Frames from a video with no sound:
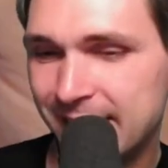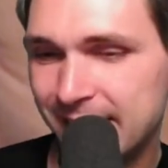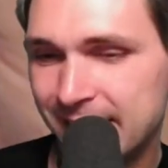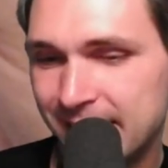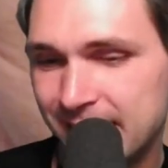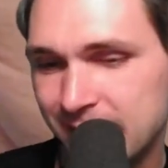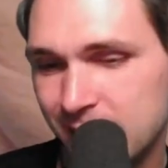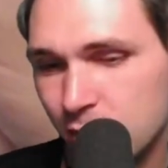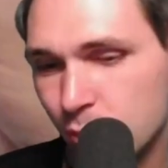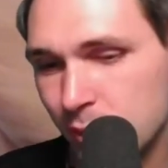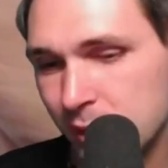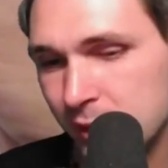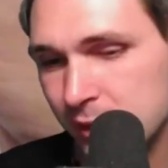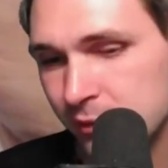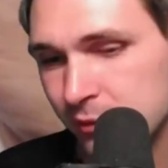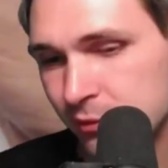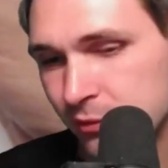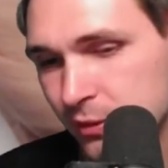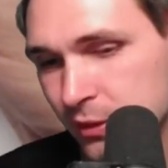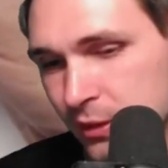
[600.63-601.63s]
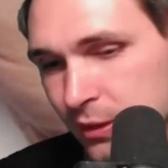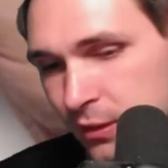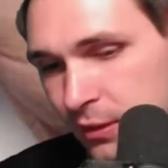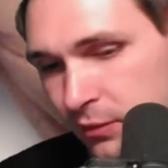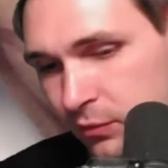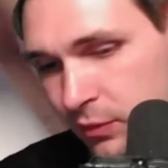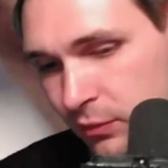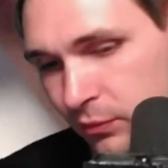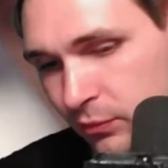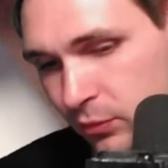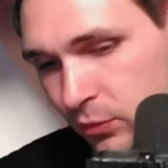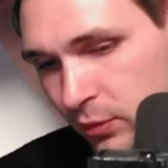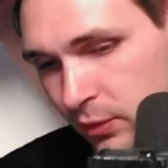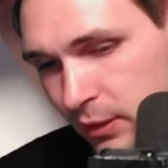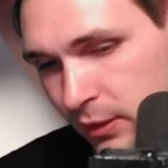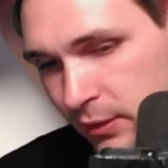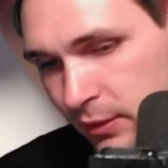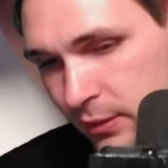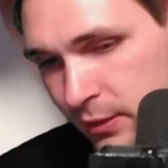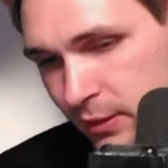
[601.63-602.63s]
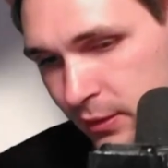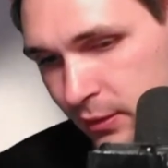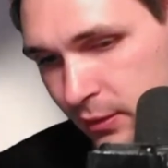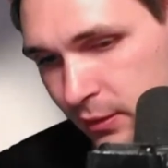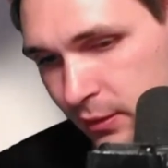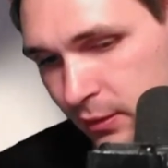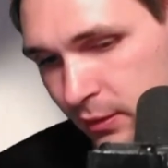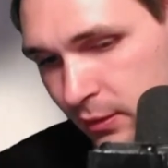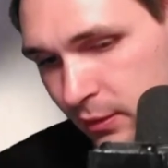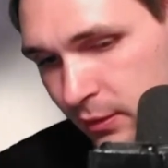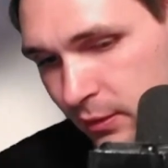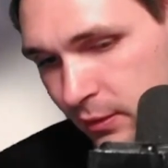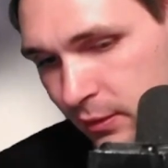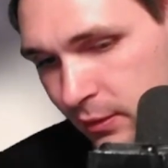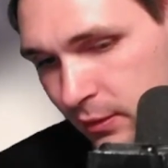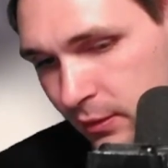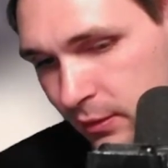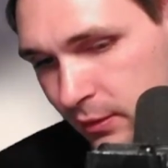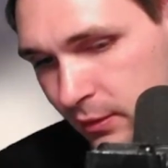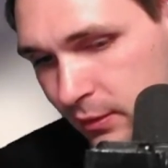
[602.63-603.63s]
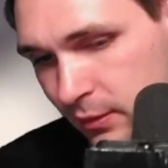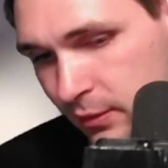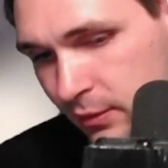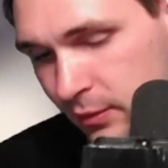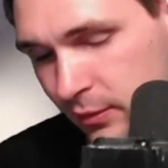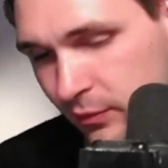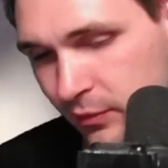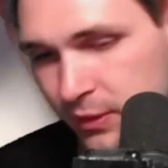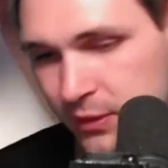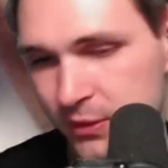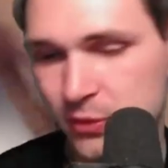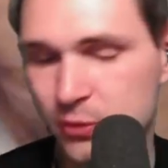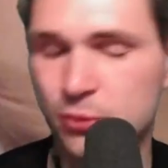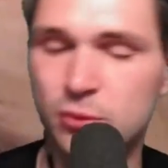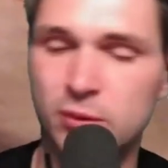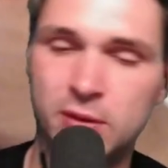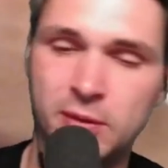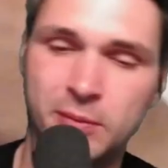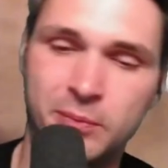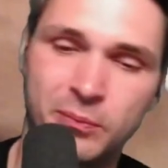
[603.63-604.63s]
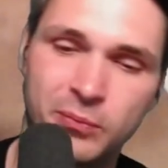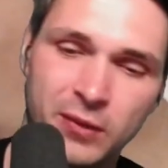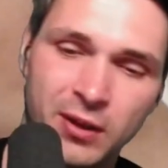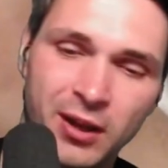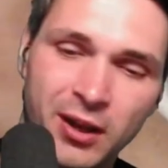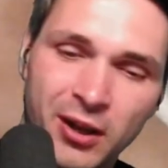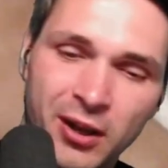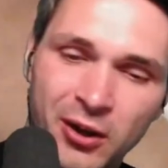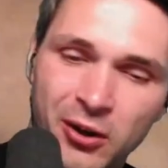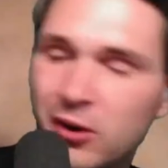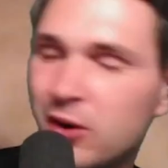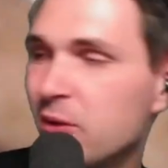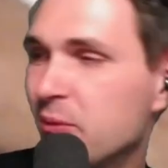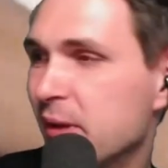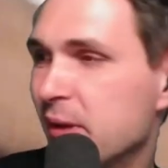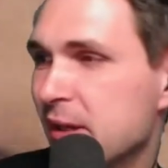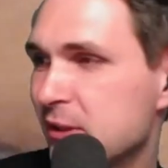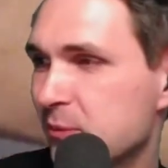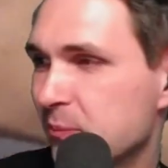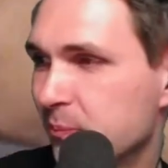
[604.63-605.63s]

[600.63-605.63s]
and one V full art. That's cool. Alright.